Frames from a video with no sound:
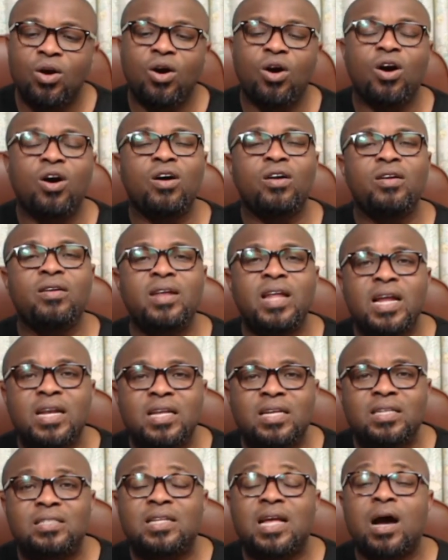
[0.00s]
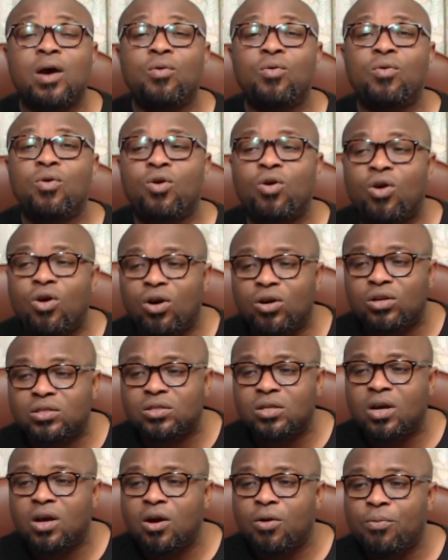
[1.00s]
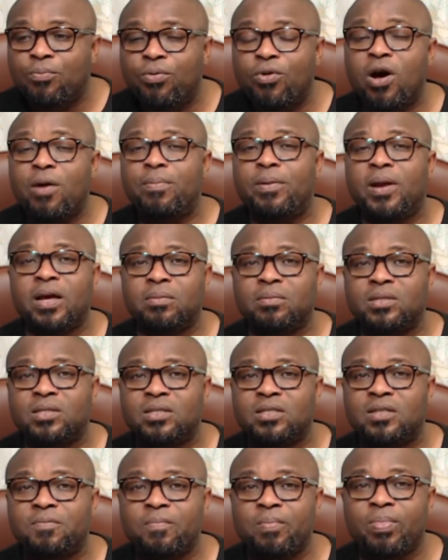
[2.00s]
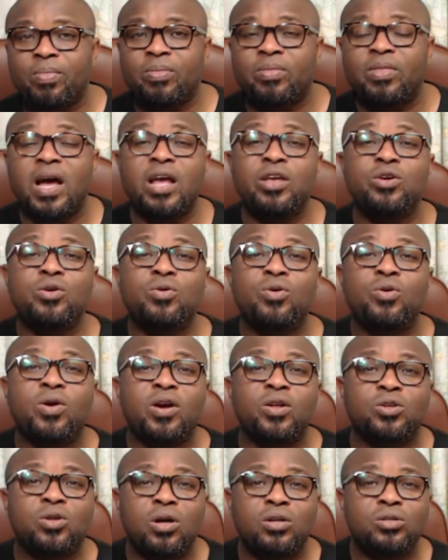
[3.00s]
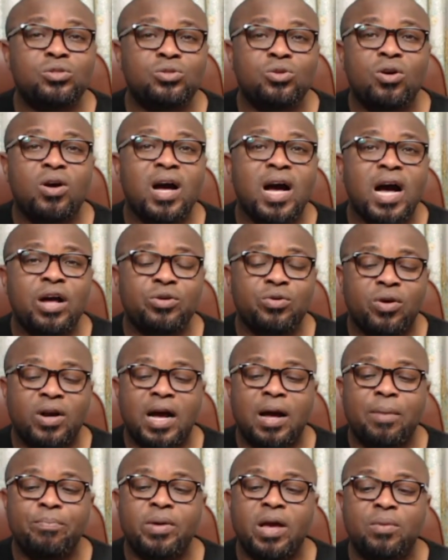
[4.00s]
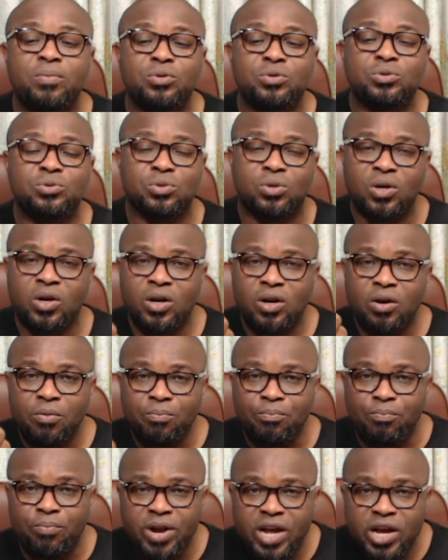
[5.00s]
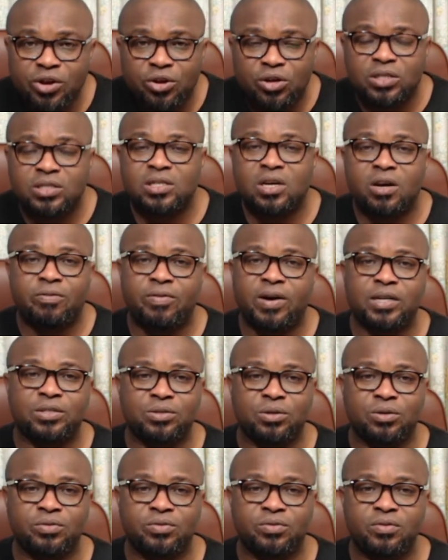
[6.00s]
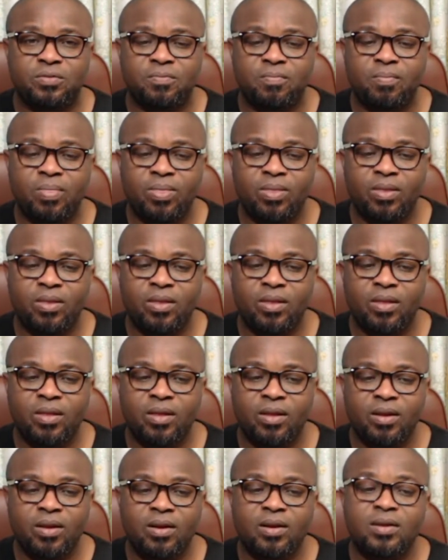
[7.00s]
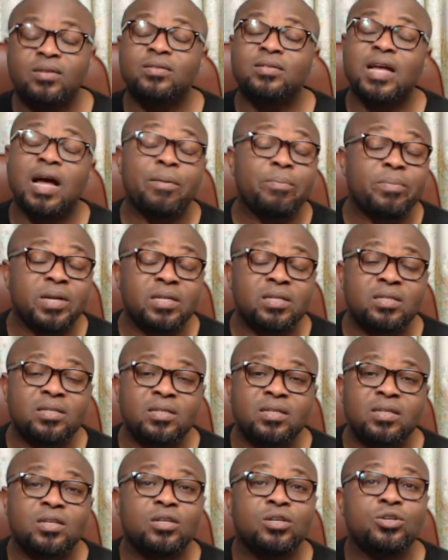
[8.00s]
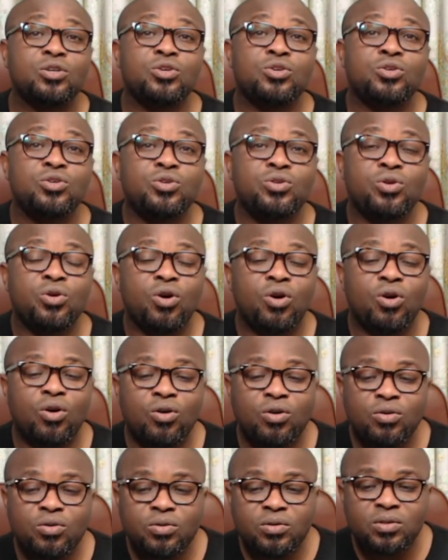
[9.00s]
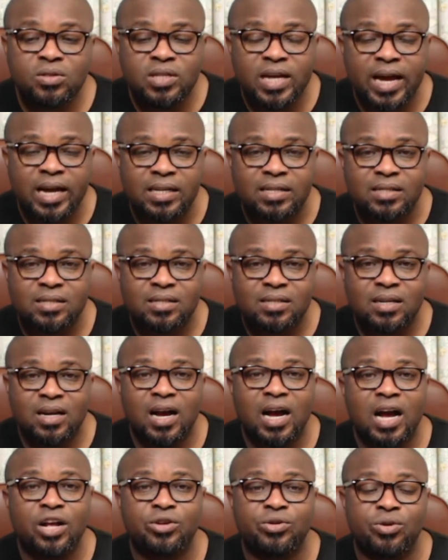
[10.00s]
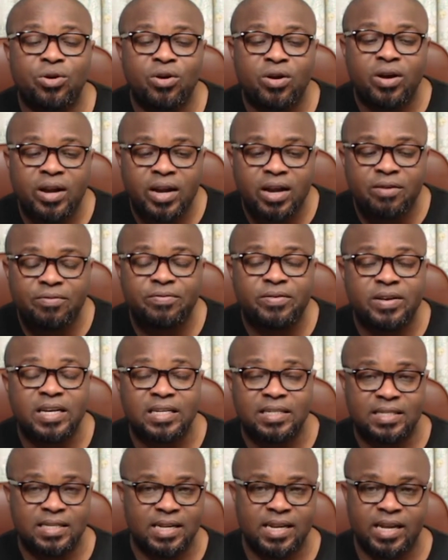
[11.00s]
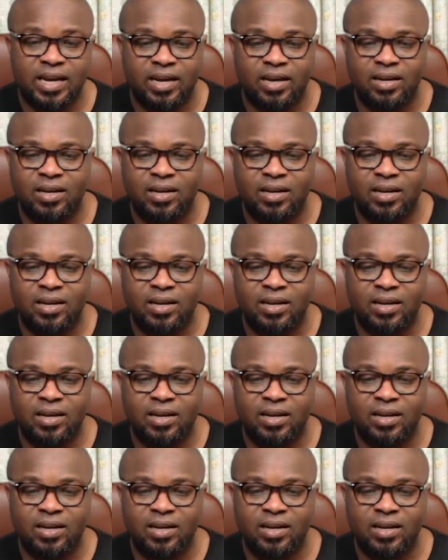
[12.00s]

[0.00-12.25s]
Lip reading: on ladies that will cause problems that you don't know how you can be able to bring yourself out of, that means your death and your grave is near.